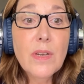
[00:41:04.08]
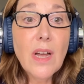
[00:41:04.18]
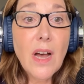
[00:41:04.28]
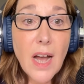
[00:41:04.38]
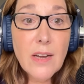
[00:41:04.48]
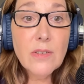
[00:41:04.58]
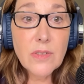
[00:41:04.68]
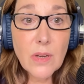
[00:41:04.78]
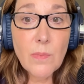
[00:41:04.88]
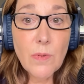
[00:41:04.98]
hire
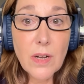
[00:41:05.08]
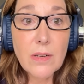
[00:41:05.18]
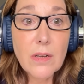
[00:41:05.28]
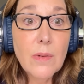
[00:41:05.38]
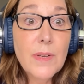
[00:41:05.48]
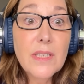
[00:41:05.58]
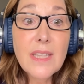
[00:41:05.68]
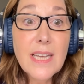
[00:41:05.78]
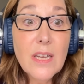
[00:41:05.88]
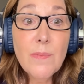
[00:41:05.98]
someone, because
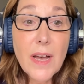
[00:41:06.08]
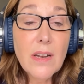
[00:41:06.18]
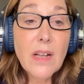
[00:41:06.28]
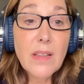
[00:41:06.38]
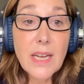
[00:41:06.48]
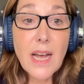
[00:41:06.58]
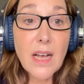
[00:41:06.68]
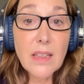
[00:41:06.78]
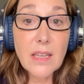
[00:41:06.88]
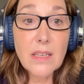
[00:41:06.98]
think about elite
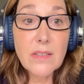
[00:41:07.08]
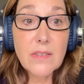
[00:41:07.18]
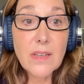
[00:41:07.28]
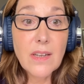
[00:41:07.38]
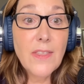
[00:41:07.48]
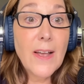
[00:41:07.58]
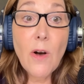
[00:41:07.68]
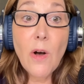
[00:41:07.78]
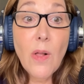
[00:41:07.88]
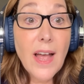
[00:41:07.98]
athletes, they
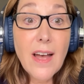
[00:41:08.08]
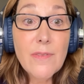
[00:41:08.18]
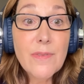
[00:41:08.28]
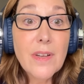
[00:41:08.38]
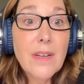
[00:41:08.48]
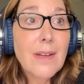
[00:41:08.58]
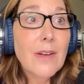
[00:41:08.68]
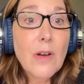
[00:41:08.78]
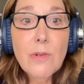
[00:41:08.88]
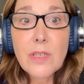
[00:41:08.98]
all have
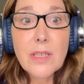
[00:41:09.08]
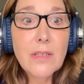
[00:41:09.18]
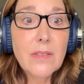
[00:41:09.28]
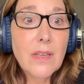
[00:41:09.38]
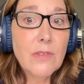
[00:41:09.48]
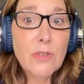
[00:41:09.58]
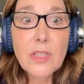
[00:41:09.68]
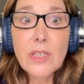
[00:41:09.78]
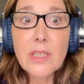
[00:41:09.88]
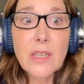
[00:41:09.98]
coaches and
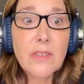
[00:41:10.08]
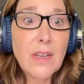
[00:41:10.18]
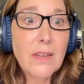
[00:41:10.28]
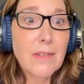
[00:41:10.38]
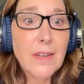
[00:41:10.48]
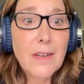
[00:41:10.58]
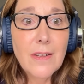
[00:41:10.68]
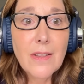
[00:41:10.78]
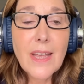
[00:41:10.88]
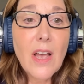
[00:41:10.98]
nutritionists, and
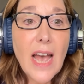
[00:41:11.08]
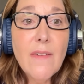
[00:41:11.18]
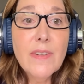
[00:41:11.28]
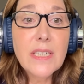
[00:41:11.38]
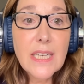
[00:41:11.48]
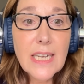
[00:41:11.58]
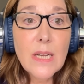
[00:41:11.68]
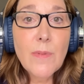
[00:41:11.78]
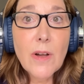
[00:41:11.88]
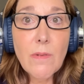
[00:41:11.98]
they have a
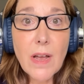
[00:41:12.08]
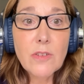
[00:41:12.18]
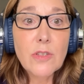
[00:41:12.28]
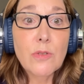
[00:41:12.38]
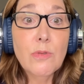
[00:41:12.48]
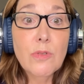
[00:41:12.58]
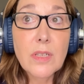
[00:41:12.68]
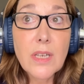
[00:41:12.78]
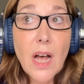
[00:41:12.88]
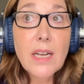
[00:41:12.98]
team around you. You do
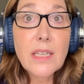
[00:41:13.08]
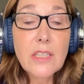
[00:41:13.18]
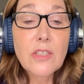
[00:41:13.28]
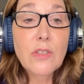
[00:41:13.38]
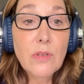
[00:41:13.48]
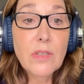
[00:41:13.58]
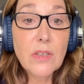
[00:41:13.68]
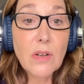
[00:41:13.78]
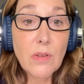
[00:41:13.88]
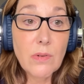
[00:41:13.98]
not need to do
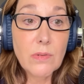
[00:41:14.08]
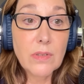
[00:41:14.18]
this alone.